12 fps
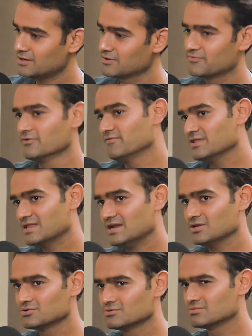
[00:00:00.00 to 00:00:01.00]
To fulfill that,
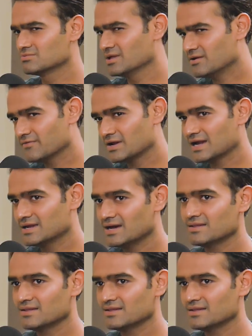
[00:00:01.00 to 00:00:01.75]
you think of an idea,